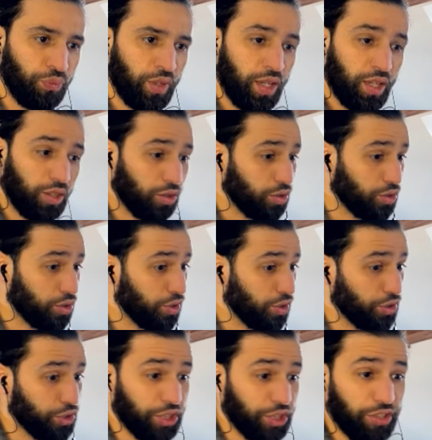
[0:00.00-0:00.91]

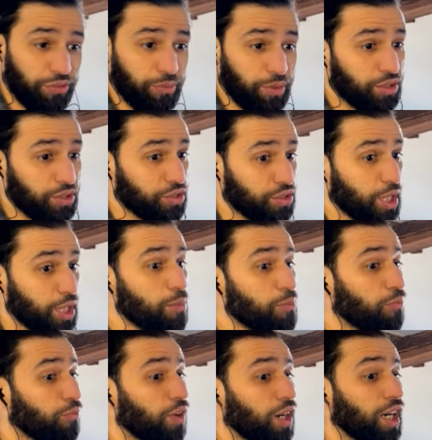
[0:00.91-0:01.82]
Cause she gave me the
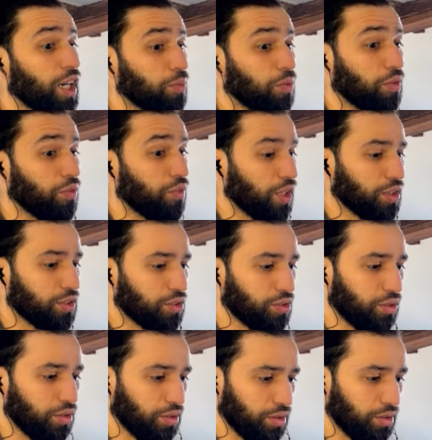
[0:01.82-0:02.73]
same vibe of that
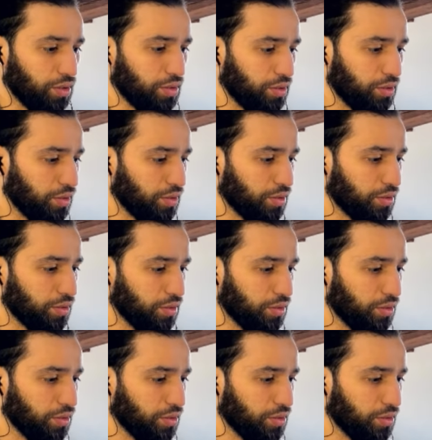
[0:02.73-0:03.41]
song, and